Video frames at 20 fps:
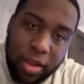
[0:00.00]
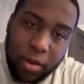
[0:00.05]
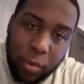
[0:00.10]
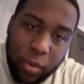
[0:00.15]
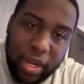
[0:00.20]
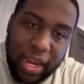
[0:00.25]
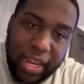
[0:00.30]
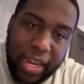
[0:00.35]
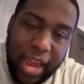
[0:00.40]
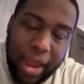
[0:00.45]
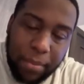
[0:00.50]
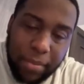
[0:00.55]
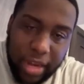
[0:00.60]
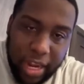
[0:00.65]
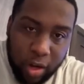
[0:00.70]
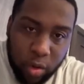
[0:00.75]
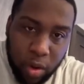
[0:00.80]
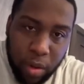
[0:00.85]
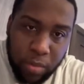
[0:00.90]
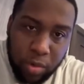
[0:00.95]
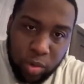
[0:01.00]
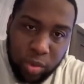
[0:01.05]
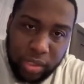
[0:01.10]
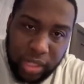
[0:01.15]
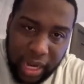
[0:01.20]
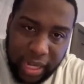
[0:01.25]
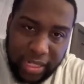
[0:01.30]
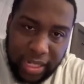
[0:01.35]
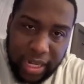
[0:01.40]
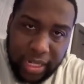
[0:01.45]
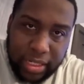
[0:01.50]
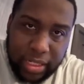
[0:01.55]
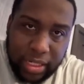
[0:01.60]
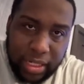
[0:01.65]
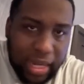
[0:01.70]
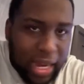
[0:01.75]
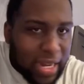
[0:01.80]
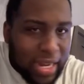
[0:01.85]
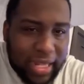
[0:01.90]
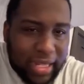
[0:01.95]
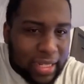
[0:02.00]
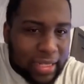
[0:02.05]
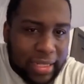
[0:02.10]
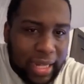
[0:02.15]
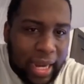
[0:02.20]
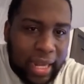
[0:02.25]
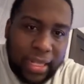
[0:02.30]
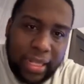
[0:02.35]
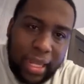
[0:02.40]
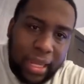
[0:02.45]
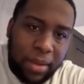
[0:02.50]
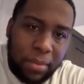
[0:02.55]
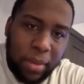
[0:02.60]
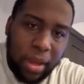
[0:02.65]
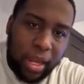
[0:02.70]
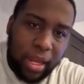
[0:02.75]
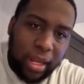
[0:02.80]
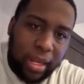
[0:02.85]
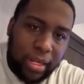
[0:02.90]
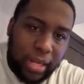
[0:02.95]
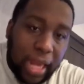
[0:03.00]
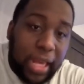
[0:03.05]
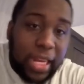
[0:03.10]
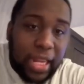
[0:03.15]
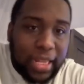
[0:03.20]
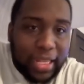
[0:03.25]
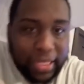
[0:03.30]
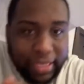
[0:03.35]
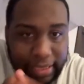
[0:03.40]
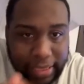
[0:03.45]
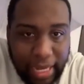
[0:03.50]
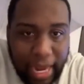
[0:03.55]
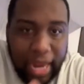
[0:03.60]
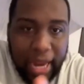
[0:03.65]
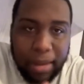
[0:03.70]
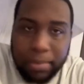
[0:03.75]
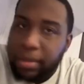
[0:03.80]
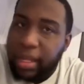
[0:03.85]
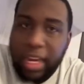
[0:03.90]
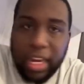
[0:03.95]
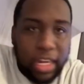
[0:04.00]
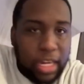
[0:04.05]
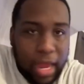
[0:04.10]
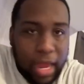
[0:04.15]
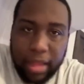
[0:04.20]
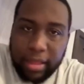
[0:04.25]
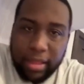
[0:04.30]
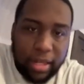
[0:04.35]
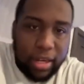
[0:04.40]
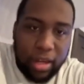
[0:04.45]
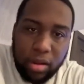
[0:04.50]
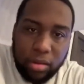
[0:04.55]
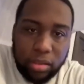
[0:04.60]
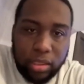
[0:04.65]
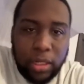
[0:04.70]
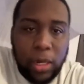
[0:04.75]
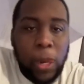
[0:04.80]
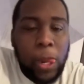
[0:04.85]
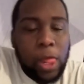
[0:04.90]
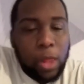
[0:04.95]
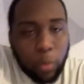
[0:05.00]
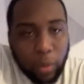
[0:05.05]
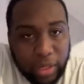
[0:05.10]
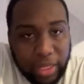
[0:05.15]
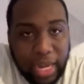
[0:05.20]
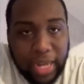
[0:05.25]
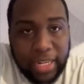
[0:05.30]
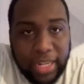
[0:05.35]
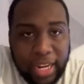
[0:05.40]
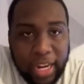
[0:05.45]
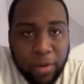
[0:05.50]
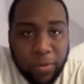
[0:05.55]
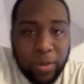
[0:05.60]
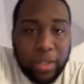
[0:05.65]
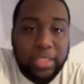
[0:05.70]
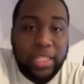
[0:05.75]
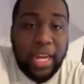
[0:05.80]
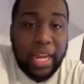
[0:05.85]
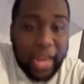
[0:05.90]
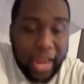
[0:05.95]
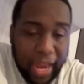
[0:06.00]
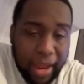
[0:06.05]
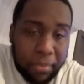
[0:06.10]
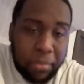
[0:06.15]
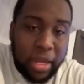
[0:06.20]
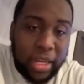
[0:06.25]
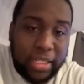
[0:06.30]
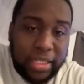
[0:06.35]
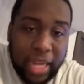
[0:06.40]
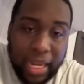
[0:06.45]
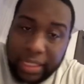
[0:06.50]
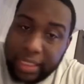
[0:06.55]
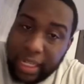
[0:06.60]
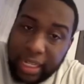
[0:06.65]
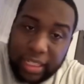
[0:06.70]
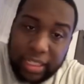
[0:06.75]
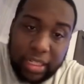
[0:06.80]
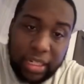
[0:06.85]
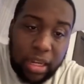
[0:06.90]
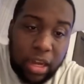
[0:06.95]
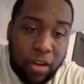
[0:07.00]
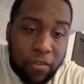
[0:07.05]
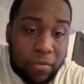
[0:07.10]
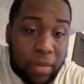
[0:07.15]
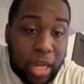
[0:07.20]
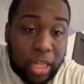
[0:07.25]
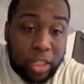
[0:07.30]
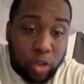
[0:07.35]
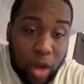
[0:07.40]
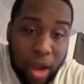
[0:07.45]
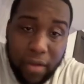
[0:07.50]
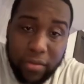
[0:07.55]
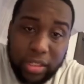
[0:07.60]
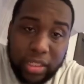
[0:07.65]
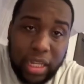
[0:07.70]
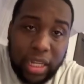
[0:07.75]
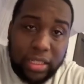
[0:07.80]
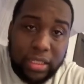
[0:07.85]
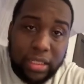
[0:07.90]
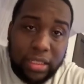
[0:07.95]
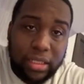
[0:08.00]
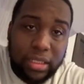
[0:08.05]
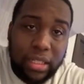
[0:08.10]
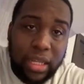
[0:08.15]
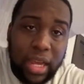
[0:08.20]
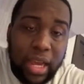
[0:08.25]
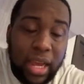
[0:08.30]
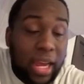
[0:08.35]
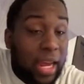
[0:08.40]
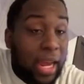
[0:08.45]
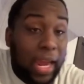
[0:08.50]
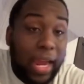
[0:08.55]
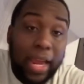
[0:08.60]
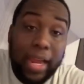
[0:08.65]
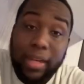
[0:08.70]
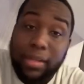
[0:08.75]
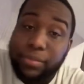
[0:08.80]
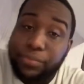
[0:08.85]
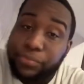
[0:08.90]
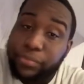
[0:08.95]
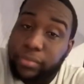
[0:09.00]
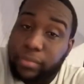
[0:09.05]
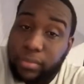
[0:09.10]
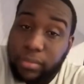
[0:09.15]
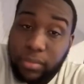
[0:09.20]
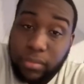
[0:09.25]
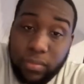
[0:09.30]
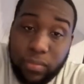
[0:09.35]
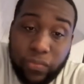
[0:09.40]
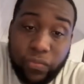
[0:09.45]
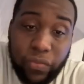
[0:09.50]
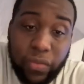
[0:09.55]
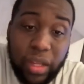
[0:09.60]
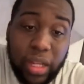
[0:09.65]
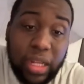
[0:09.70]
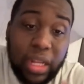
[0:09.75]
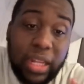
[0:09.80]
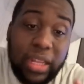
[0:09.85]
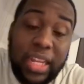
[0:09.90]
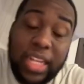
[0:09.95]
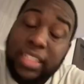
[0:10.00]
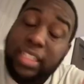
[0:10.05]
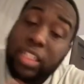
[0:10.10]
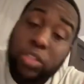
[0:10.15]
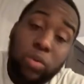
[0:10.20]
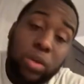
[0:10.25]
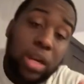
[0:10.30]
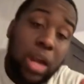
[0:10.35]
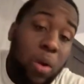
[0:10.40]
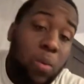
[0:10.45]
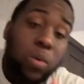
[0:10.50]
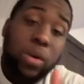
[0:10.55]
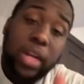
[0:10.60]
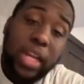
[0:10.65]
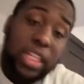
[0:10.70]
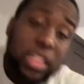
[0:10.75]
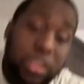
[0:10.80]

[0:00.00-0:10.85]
when they gave me that criminal citation. They did the same thing in May. They did the same thing, nothing else. What they did was they handed me a citation of my driver's license, and this is what I want to